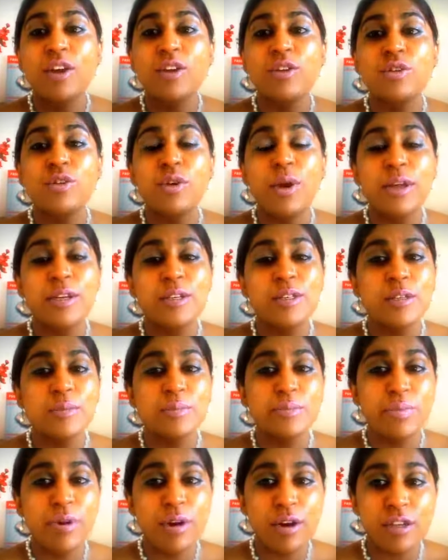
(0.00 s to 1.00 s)
You're going to
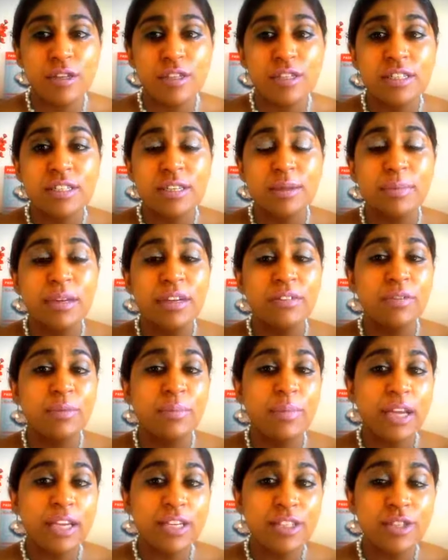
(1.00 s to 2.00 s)
impart some
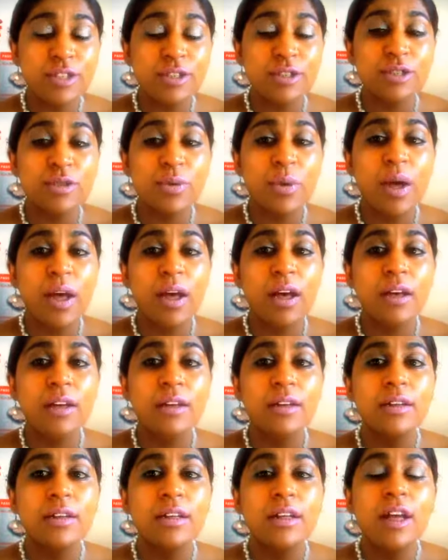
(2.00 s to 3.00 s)
information to
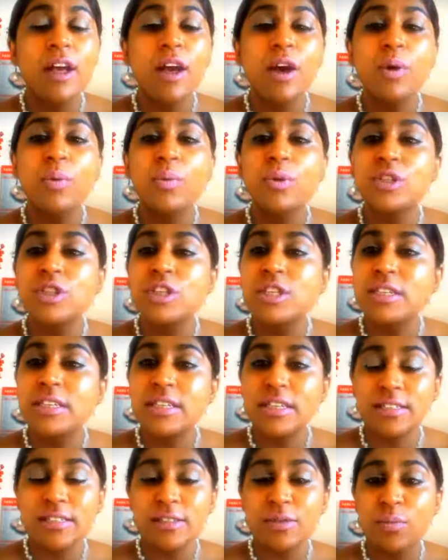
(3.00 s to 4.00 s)
her which she
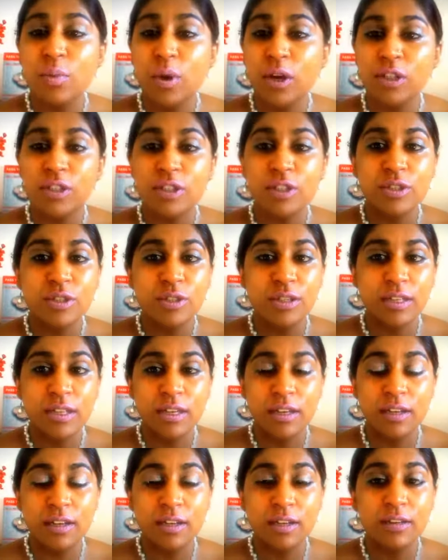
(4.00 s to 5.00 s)
doesn't want to
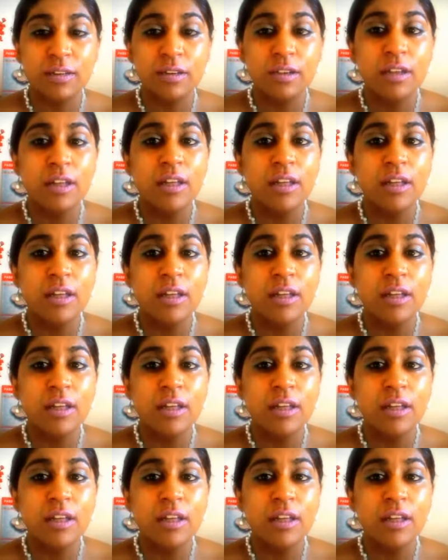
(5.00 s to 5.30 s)
hear,